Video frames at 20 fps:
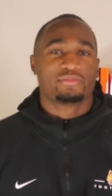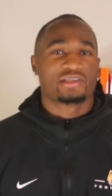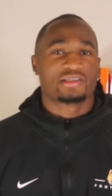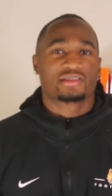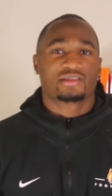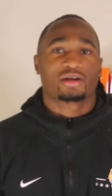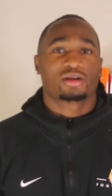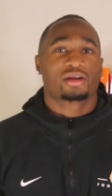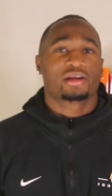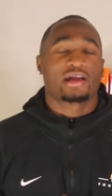me
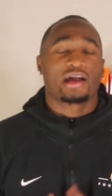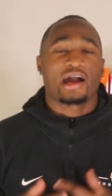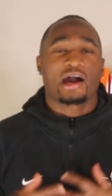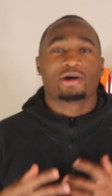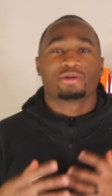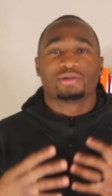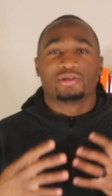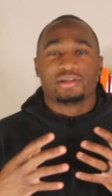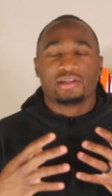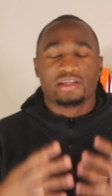started on
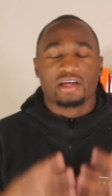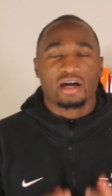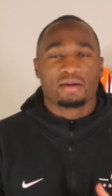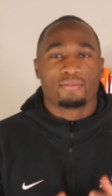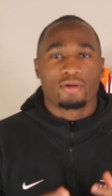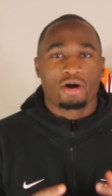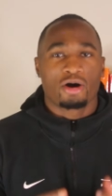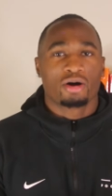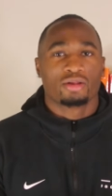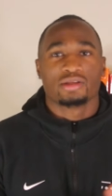how
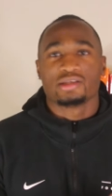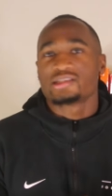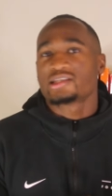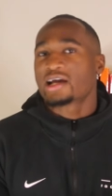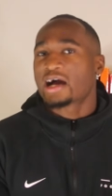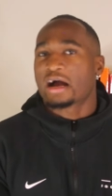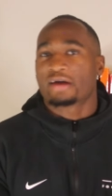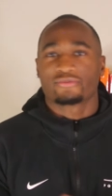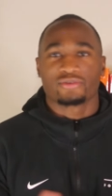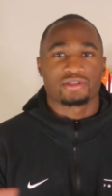dumb all these
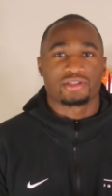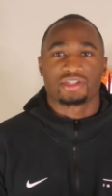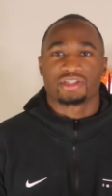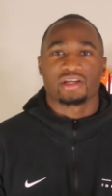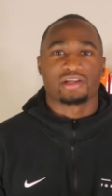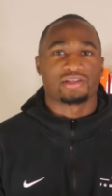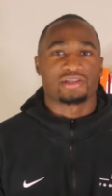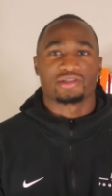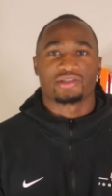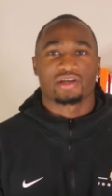conference
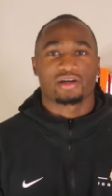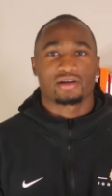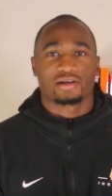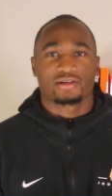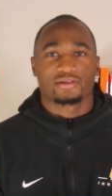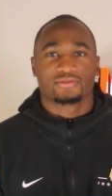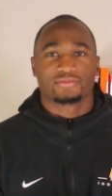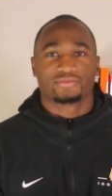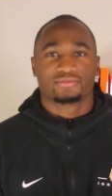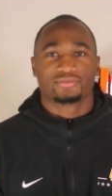changes are.
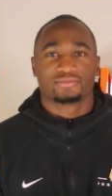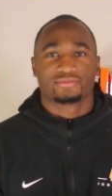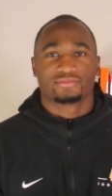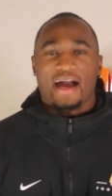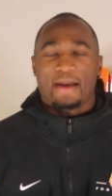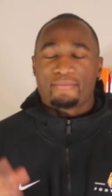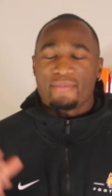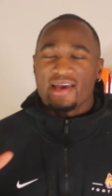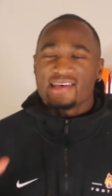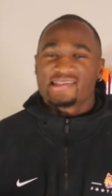
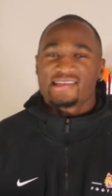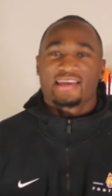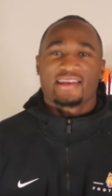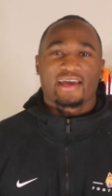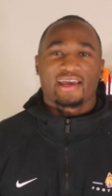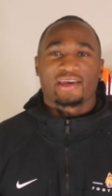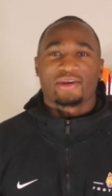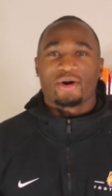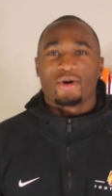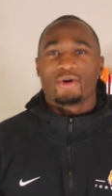I may sound
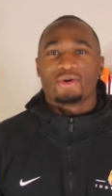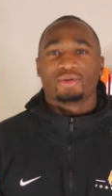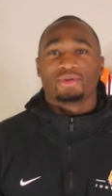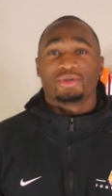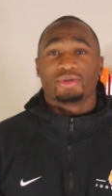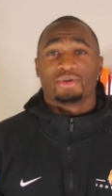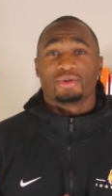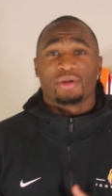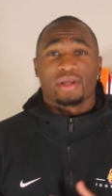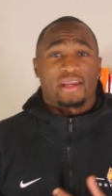like an old
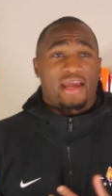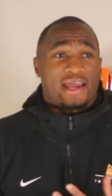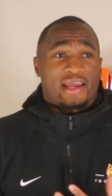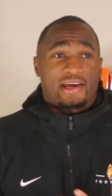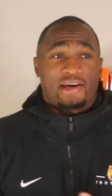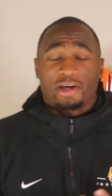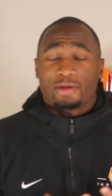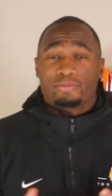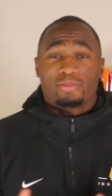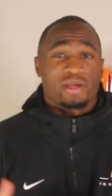dude and I
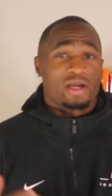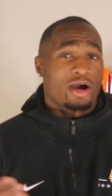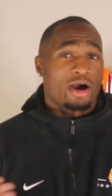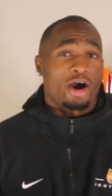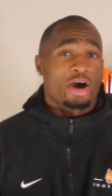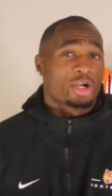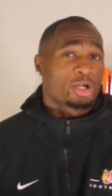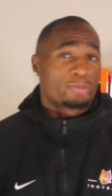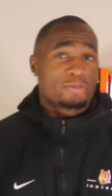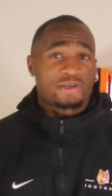could be
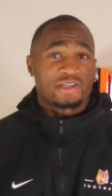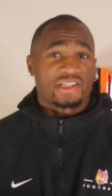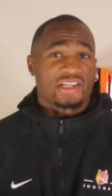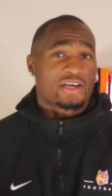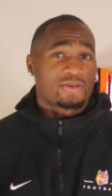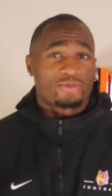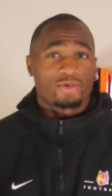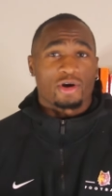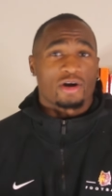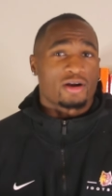
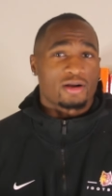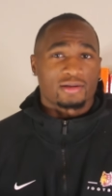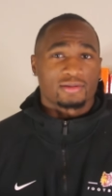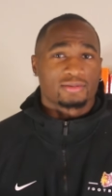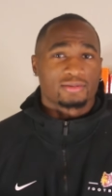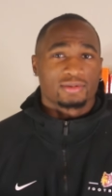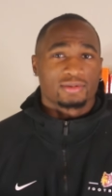100% wrong,